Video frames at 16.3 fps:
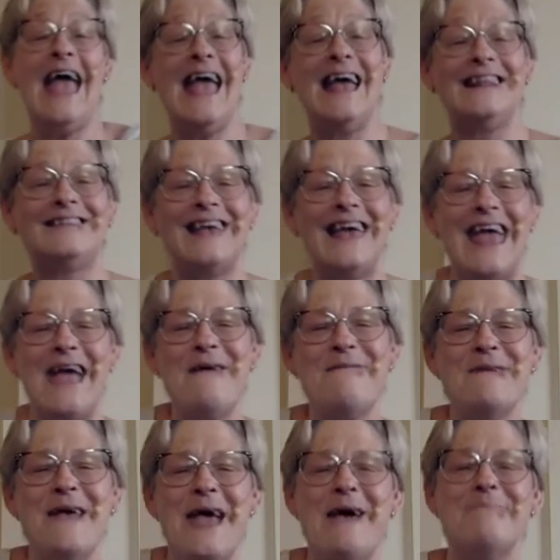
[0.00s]
It's a
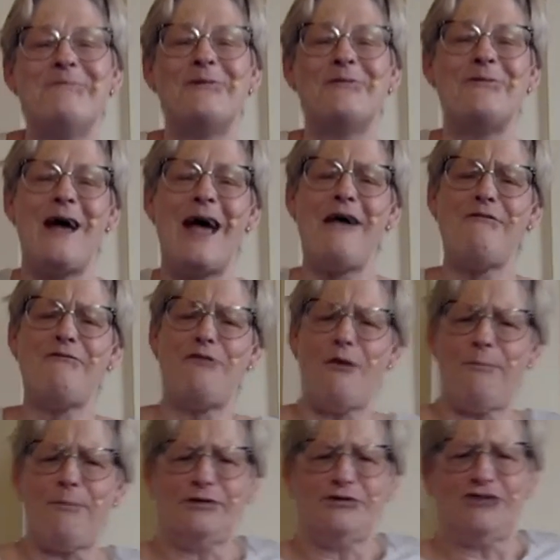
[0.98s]
hip, hip, hooray
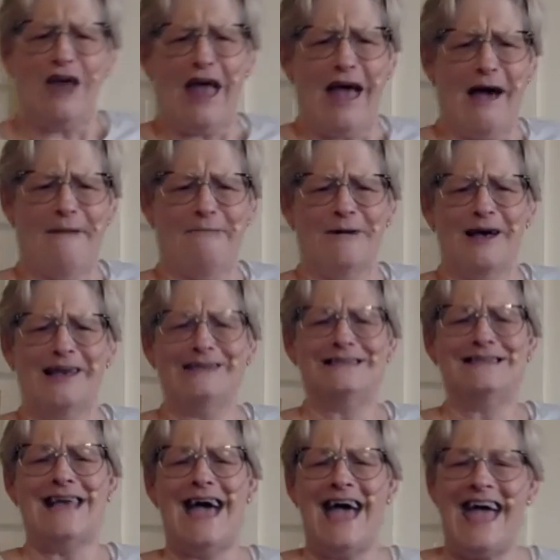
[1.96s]
for pajama
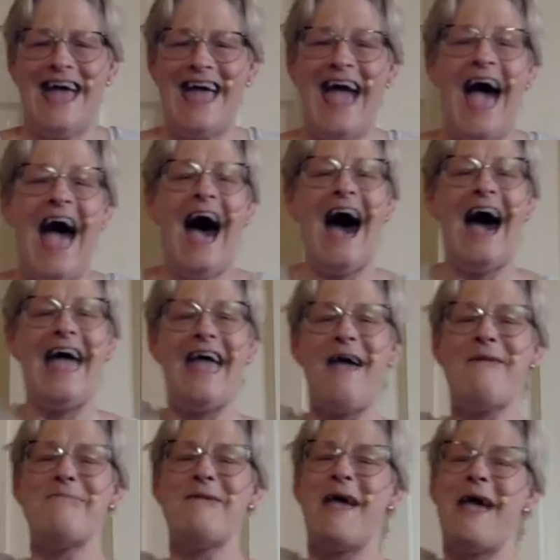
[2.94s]
day. A
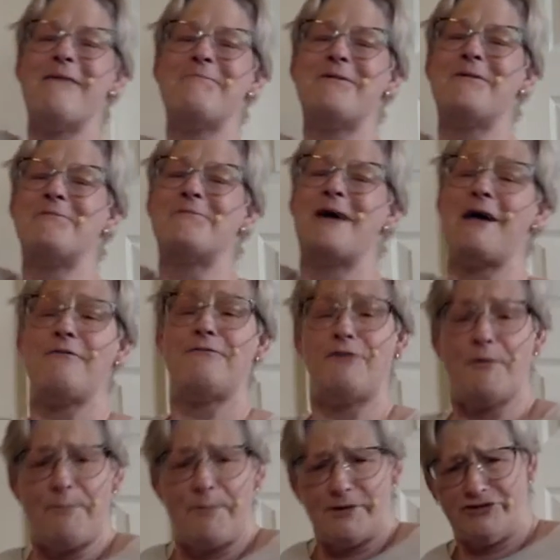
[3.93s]
hip, hip, hooray
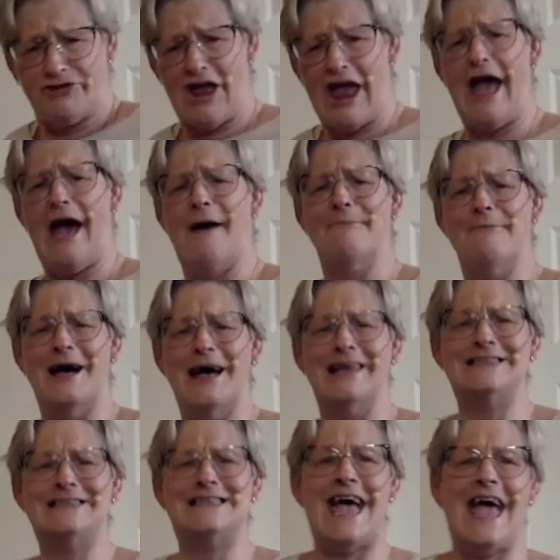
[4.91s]
for
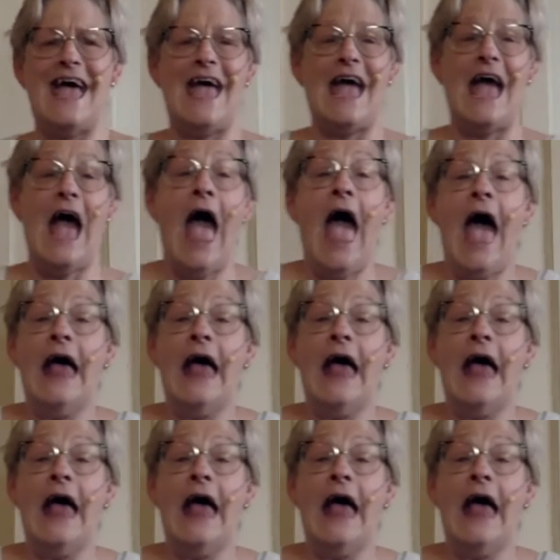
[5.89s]
pajama day.